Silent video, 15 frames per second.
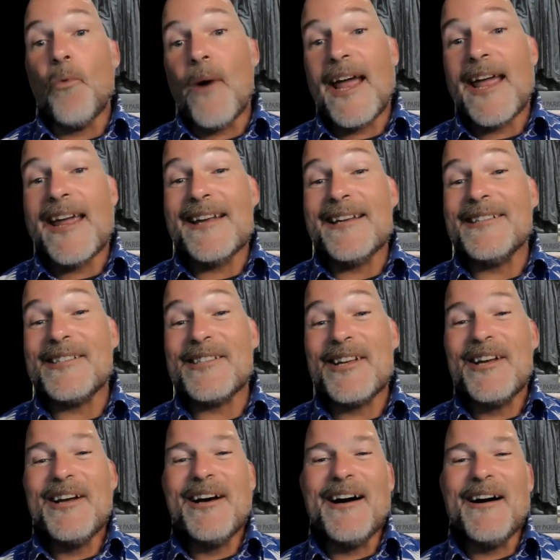
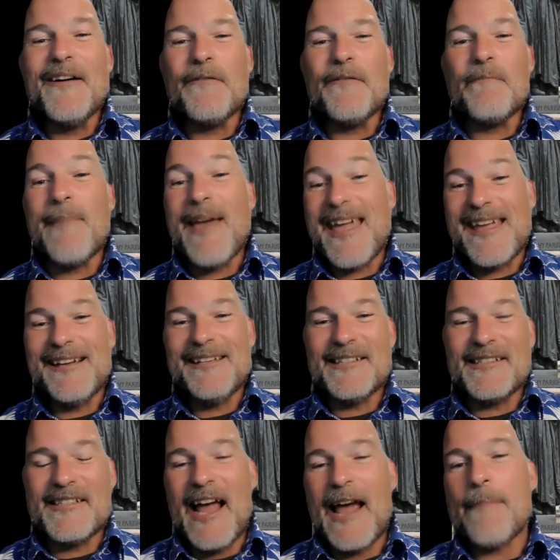ways of
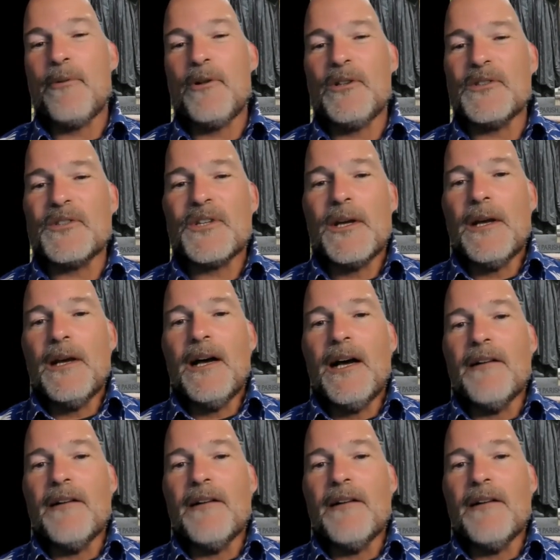making disciples,